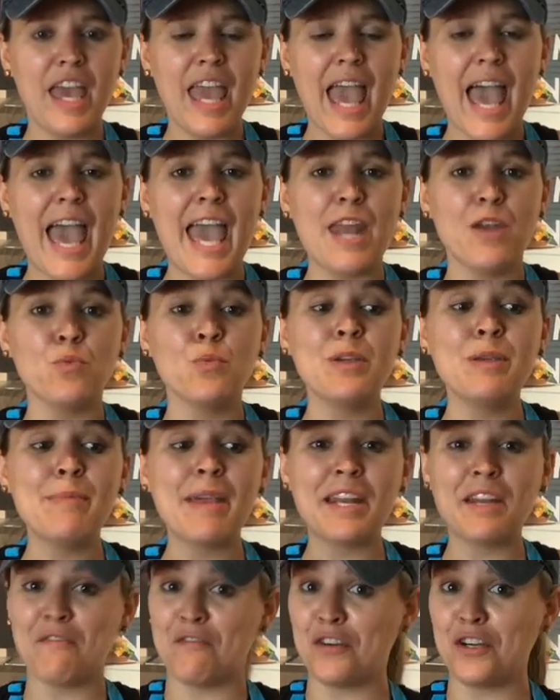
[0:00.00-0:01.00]
and we
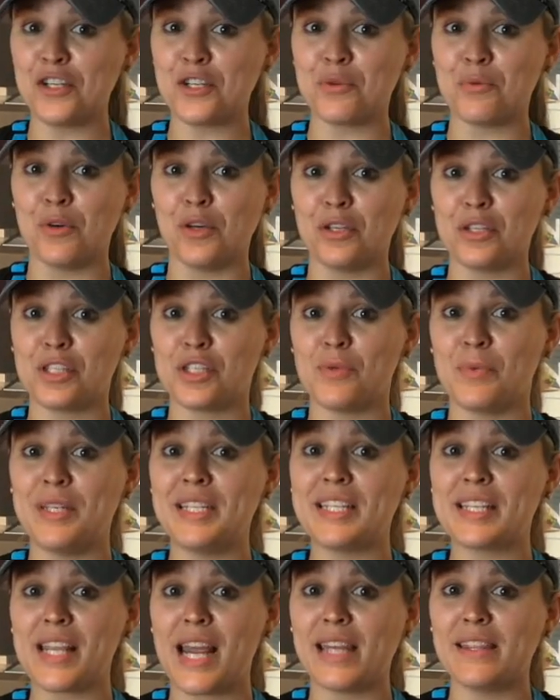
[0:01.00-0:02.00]
made it virtual. So we
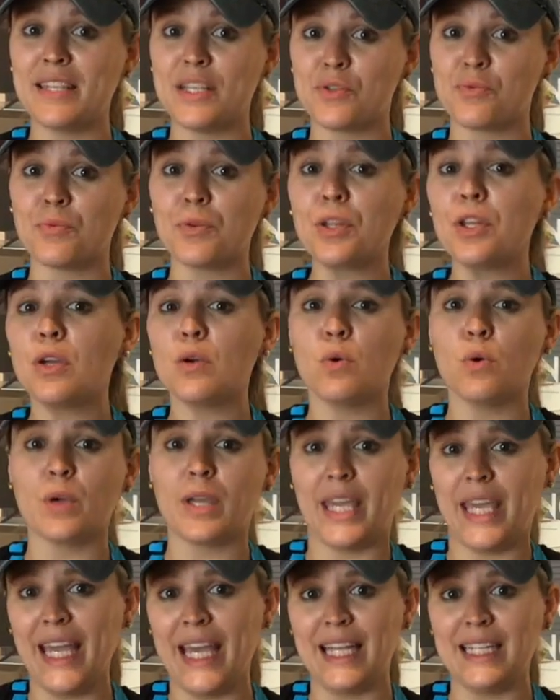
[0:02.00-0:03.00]
designed these really cool
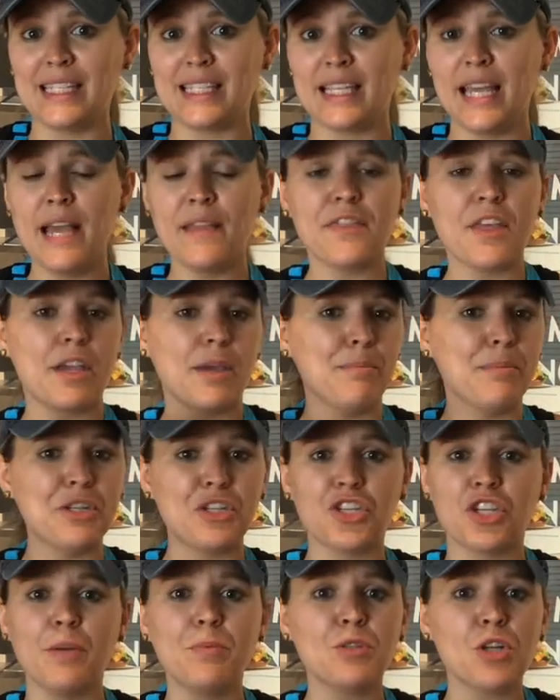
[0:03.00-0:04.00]
kits that can be
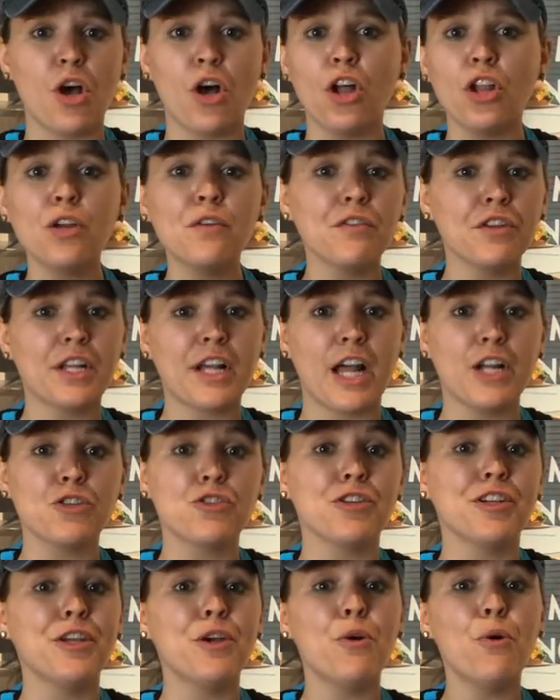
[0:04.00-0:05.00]
shipped all over the
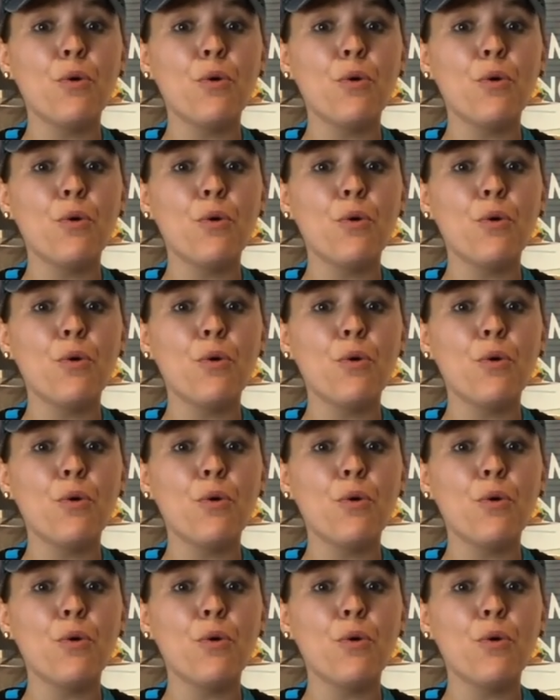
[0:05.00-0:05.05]
country,